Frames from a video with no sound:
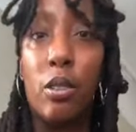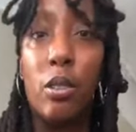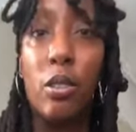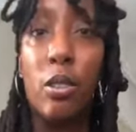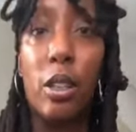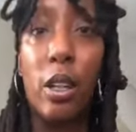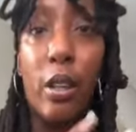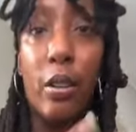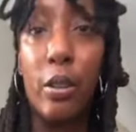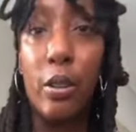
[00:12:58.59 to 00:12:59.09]

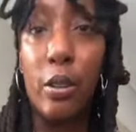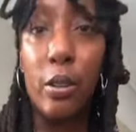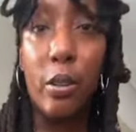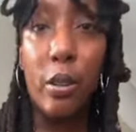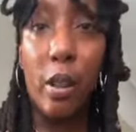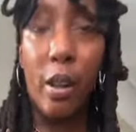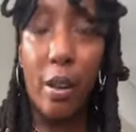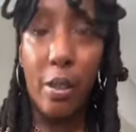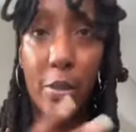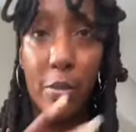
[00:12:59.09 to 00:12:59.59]
channel this
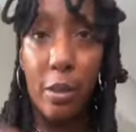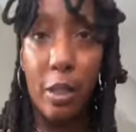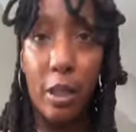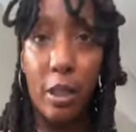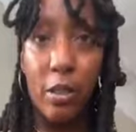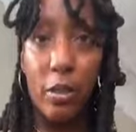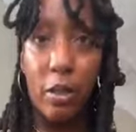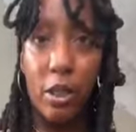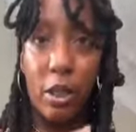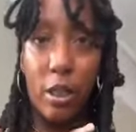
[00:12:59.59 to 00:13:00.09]
orgasmic
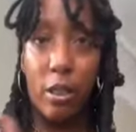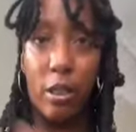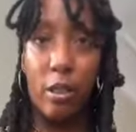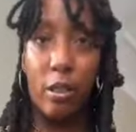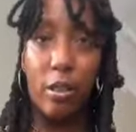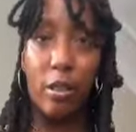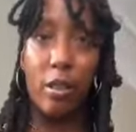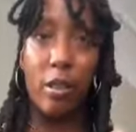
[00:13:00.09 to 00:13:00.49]
energy,